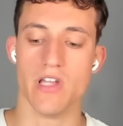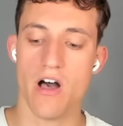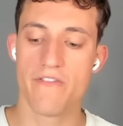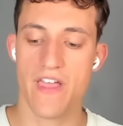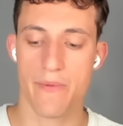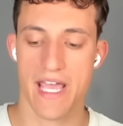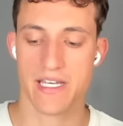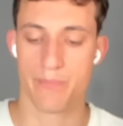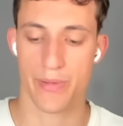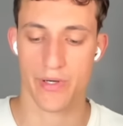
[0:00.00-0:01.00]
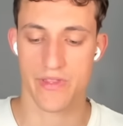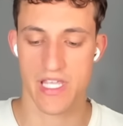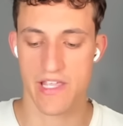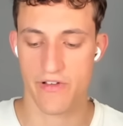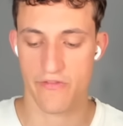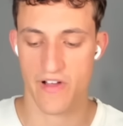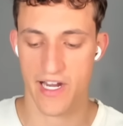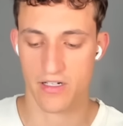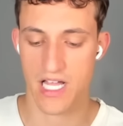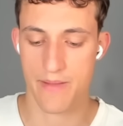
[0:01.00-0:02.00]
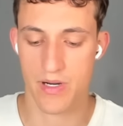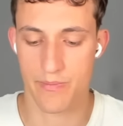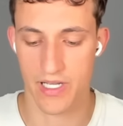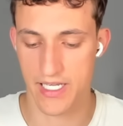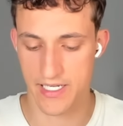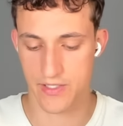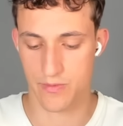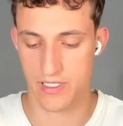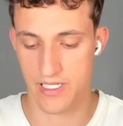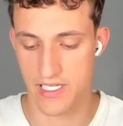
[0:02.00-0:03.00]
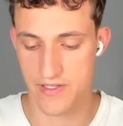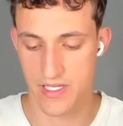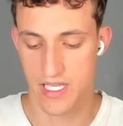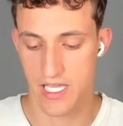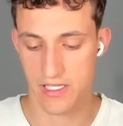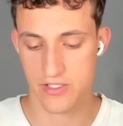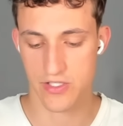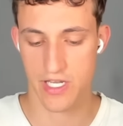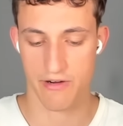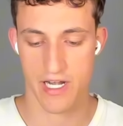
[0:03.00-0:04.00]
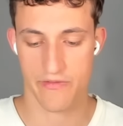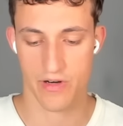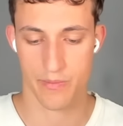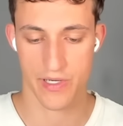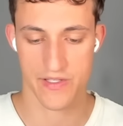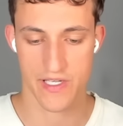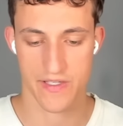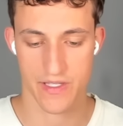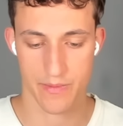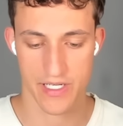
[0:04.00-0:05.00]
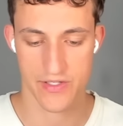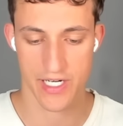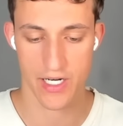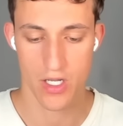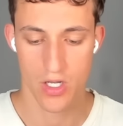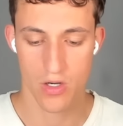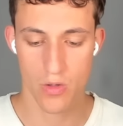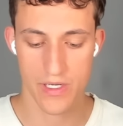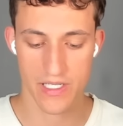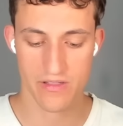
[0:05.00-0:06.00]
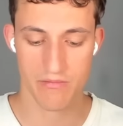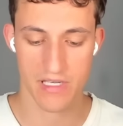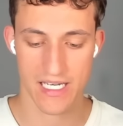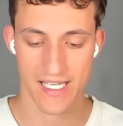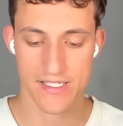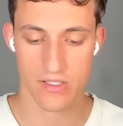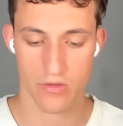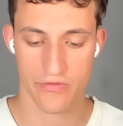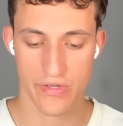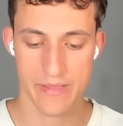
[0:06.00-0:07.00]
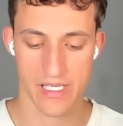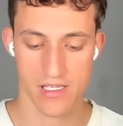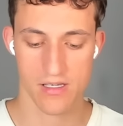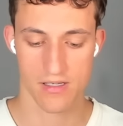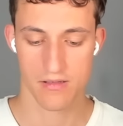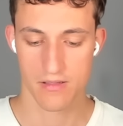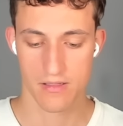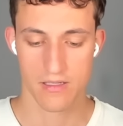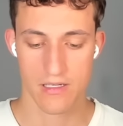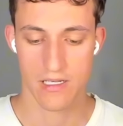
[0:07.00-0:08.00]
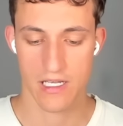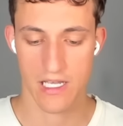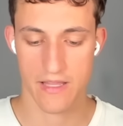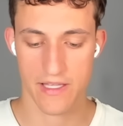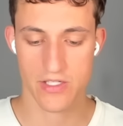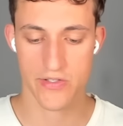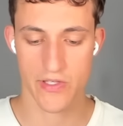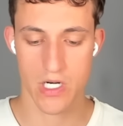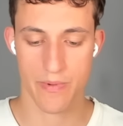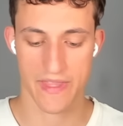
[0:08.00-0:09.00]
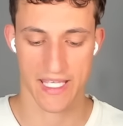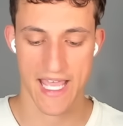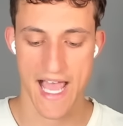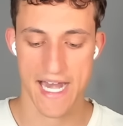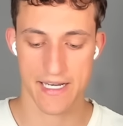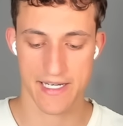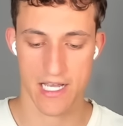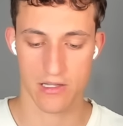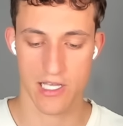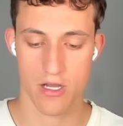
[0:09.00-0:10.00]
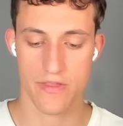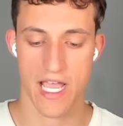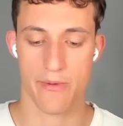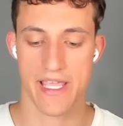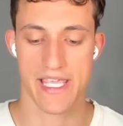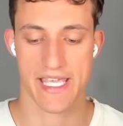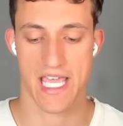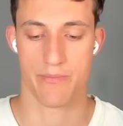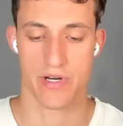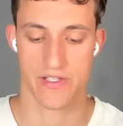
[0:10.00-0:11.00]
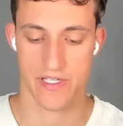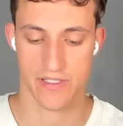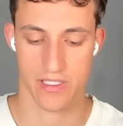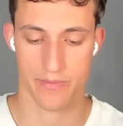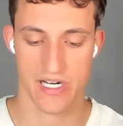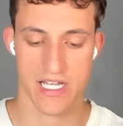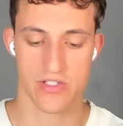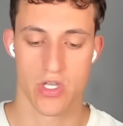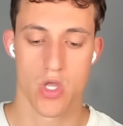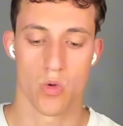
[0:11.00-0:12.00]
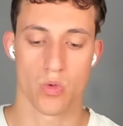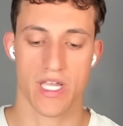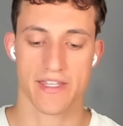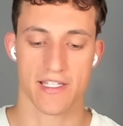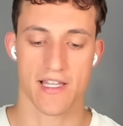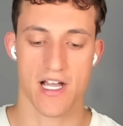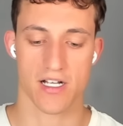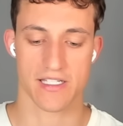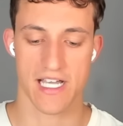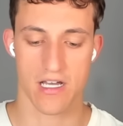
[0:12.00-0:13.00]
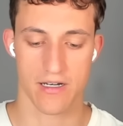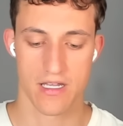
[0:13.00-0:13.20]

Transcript: love that we had to burn the Evo Fireclapper, but it is what it is. And let's just get ready for a Princess at the bridge here. Ooh, he does give me a nice little freebie. And let's just load up with the cannon down low. That way he can't Princess at the bridge. Get the log down.